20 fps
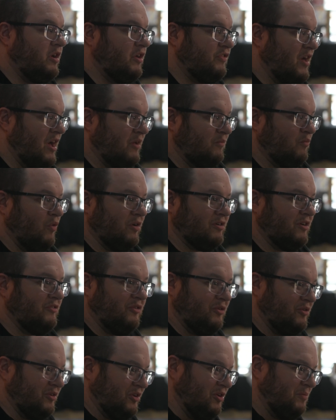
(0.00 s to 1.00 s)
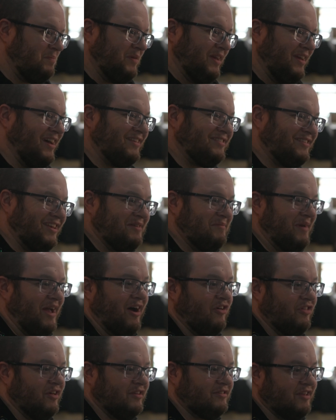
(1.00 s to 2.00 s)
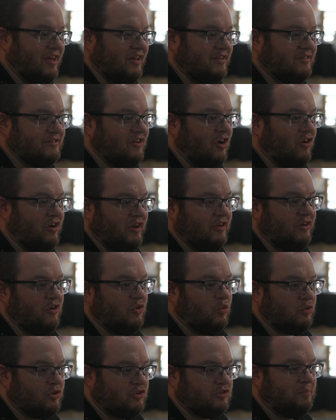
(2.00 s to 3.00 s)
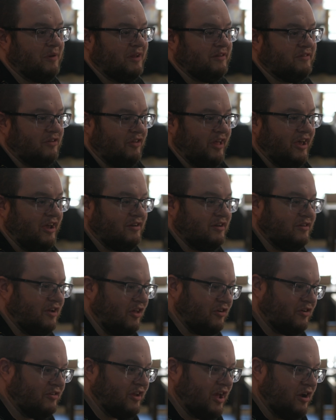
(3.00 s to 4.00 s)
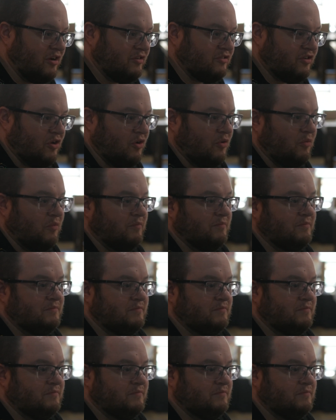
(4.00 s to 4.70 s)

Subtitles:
get that wonderful UPS email that says, sorry, your order's been delayed another day or two.